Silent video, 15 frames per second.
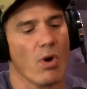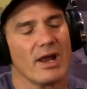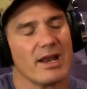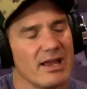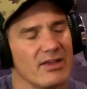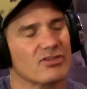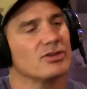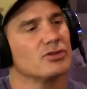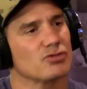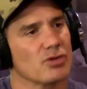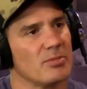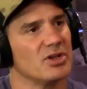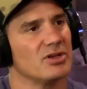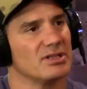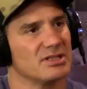has
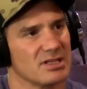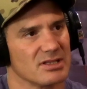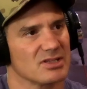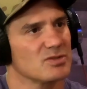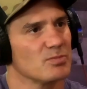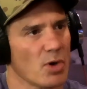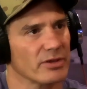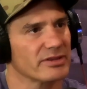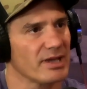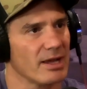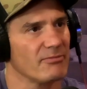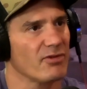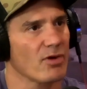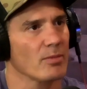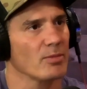contributed to the small
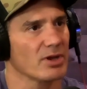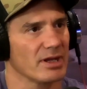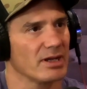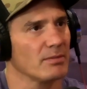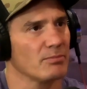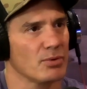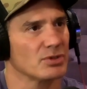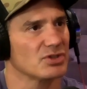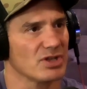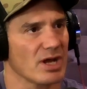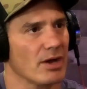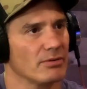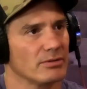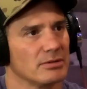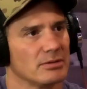time farmer getting pushed
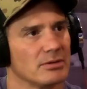out?